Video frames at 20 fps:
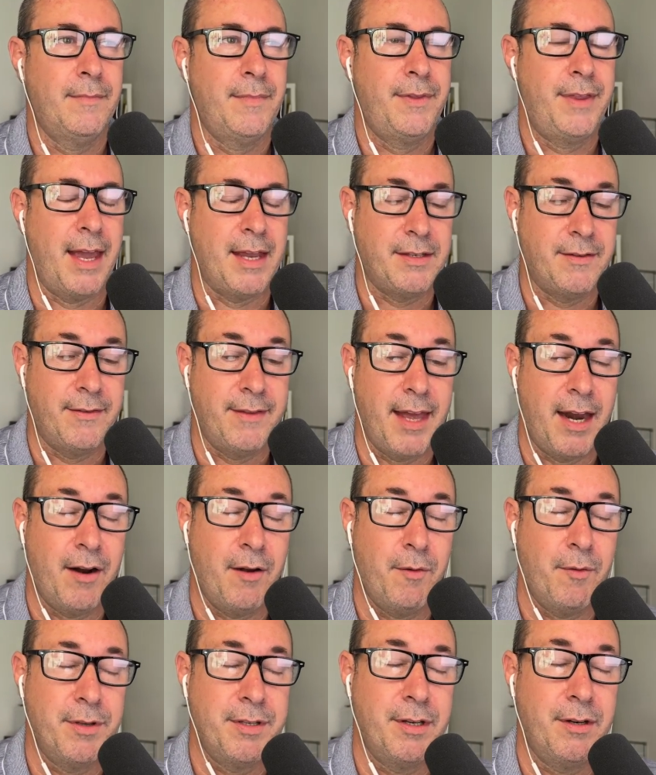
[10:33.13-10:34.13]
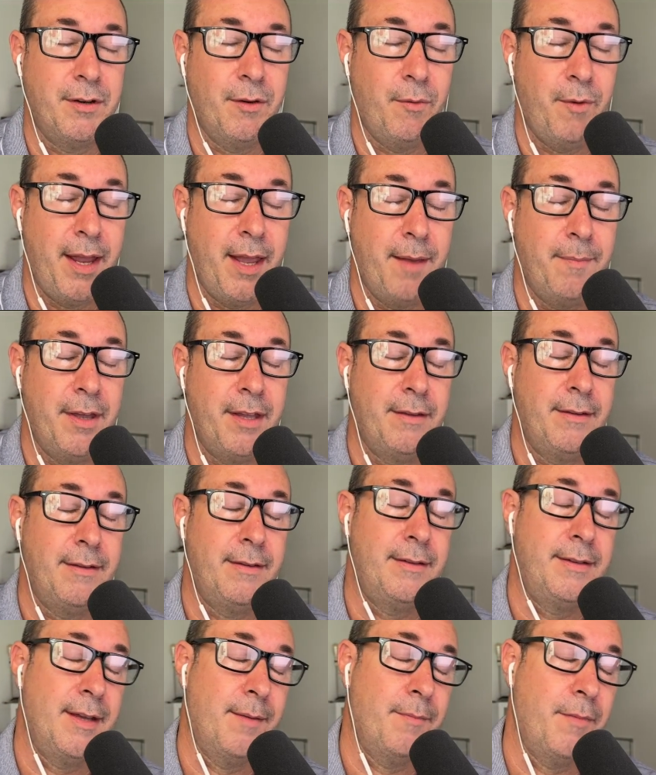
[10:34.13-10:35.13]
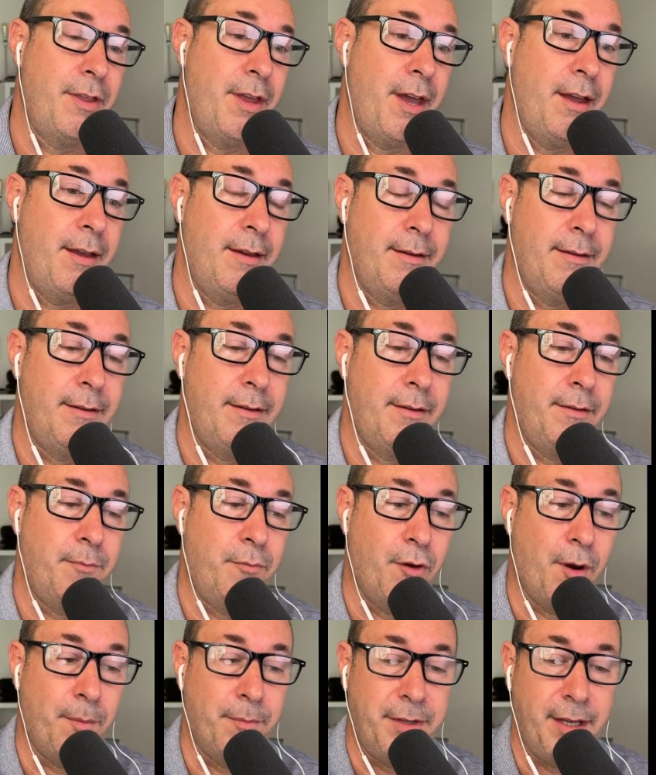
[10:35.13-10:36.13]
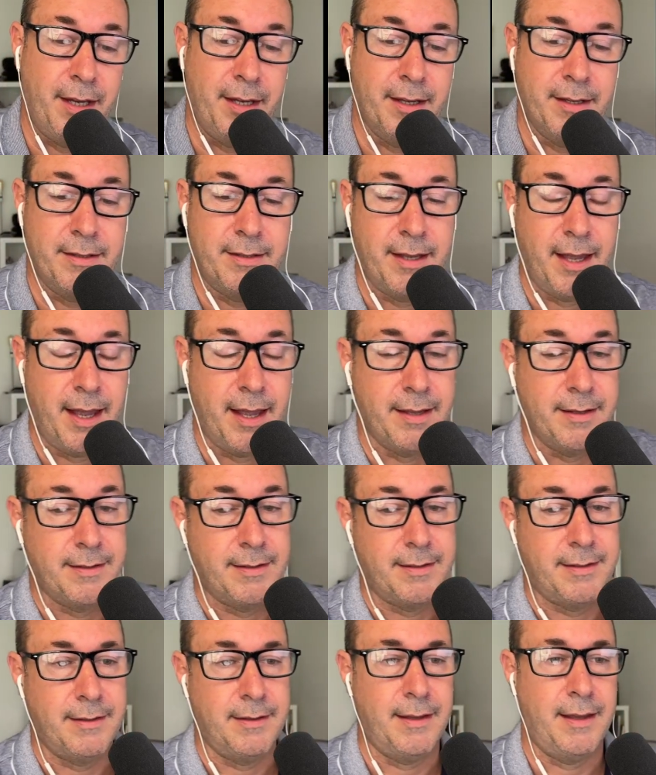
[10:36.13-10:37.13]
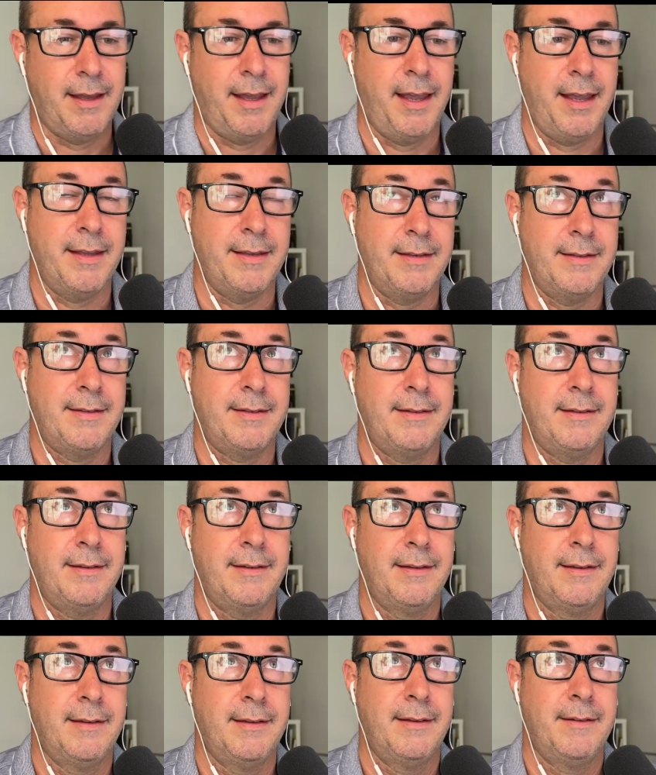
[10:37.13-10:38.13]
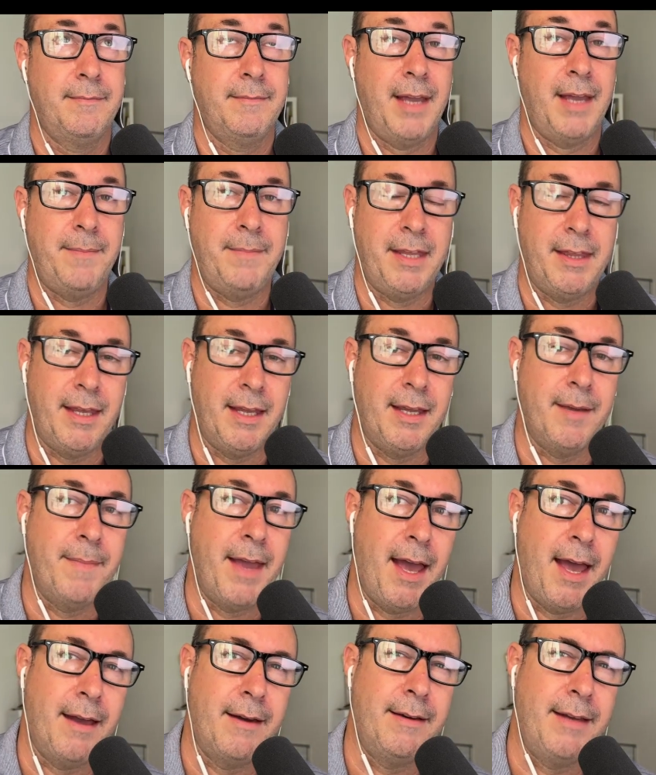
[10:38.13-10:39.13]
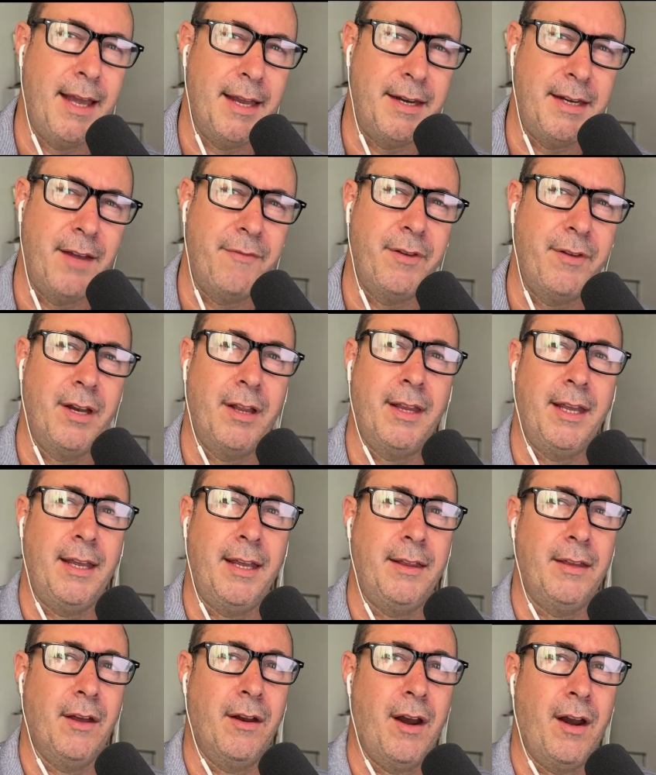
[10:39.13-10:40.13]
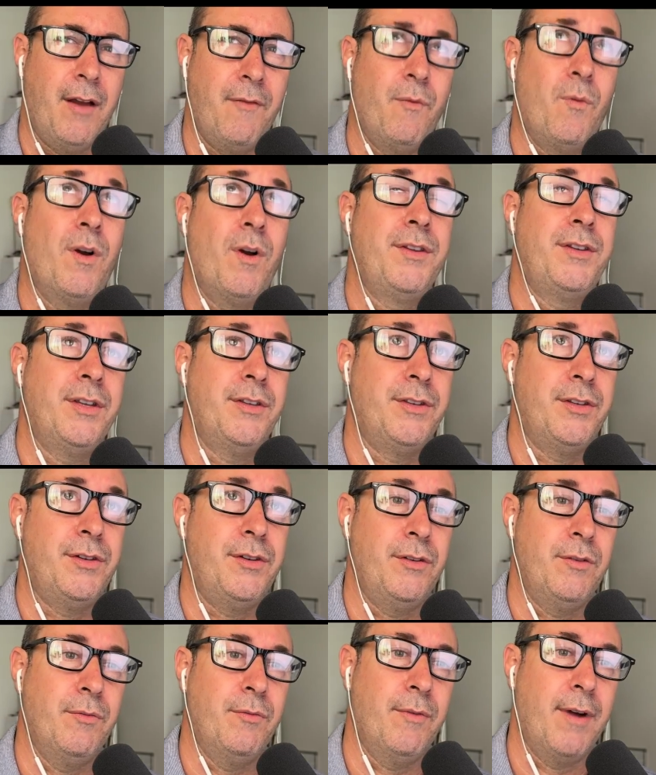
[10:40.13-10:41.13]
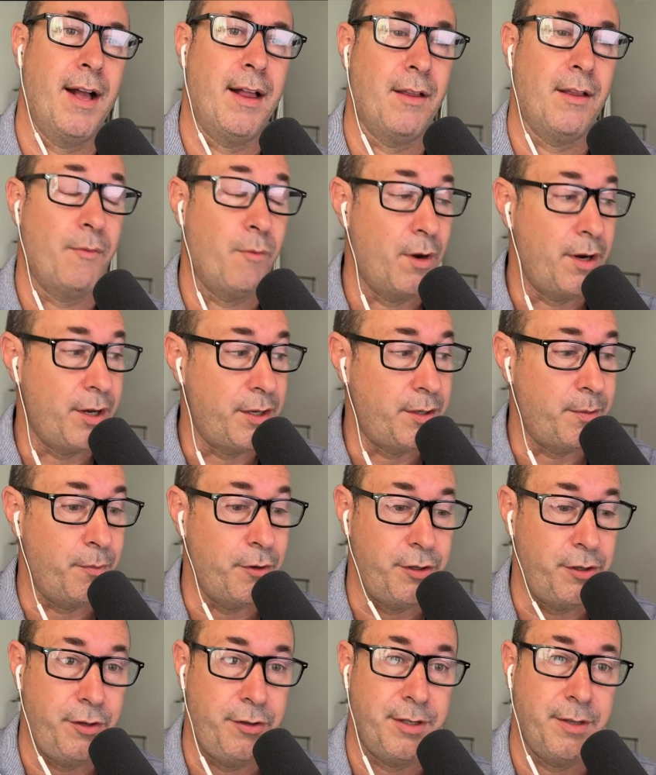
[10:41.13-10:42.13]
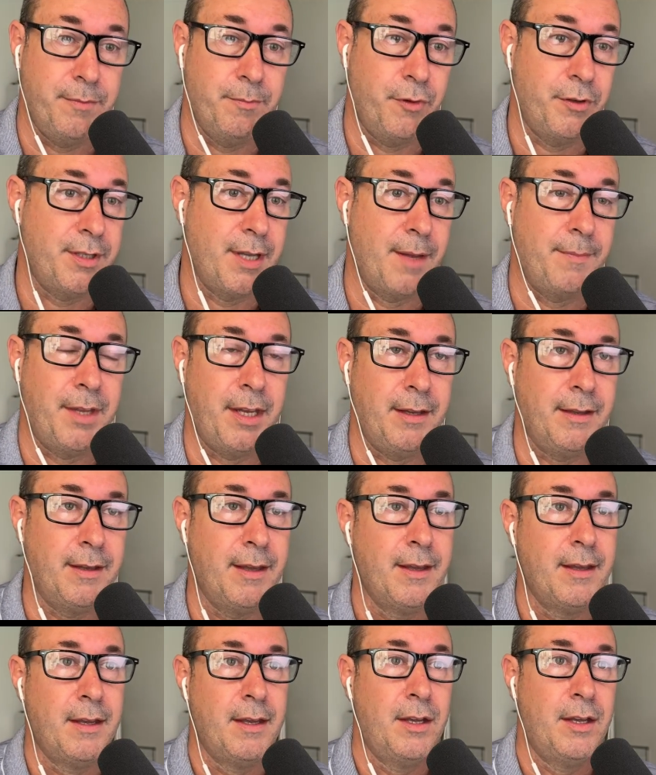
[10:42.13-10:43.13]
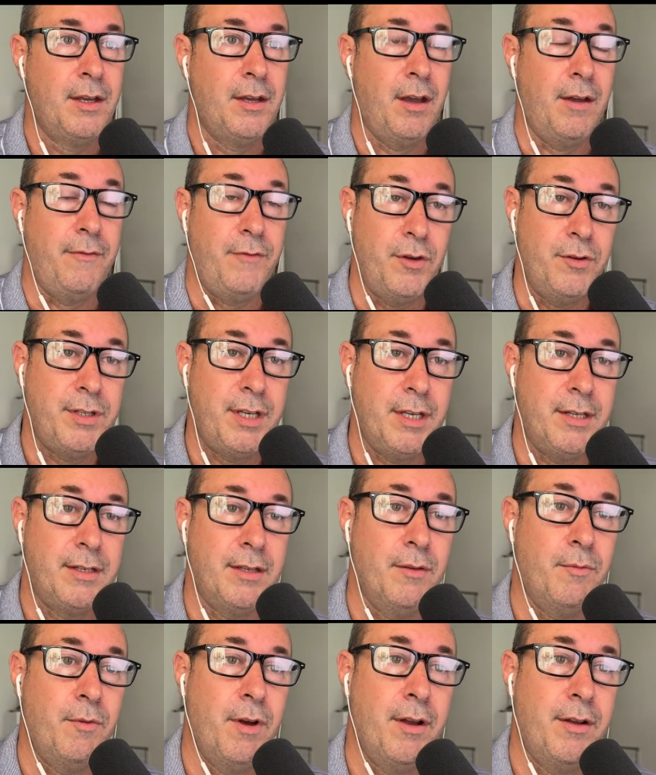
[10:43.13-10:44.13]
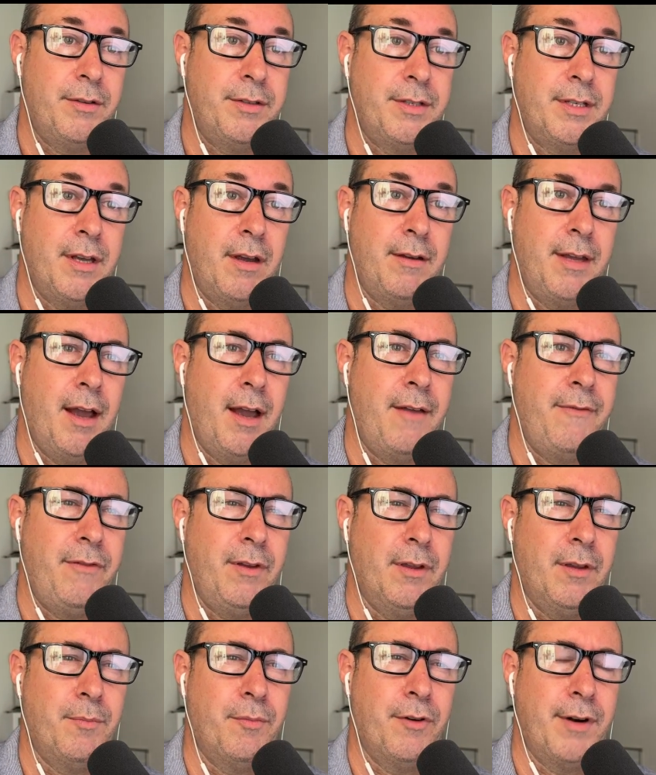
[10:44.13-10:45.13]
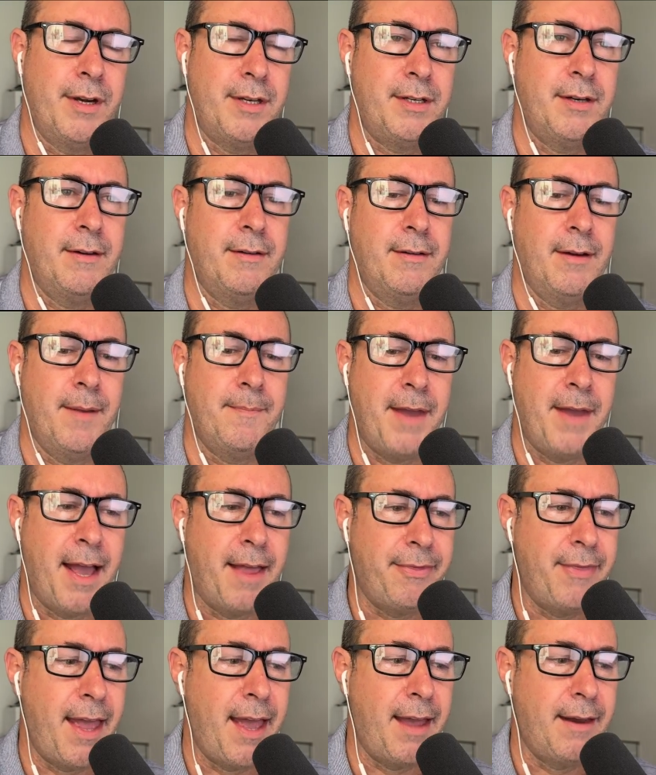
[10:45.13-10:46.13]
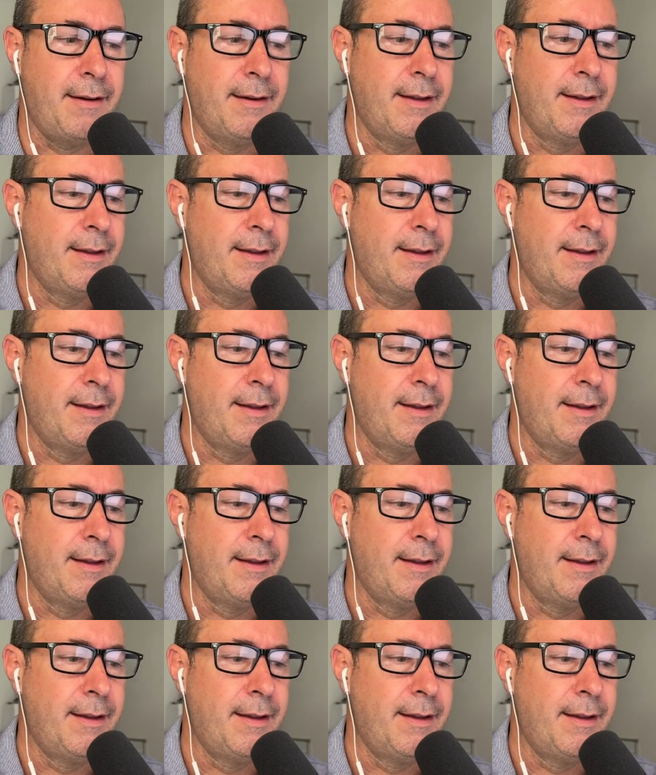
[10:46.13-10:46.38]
Thanks for that. I wasn't aware, but some of that prompting has made me think about, yeah, definitely, that I've wanted to do well. I wanted to produce and put something of use into the world. So yeah, I feel a pressure about that.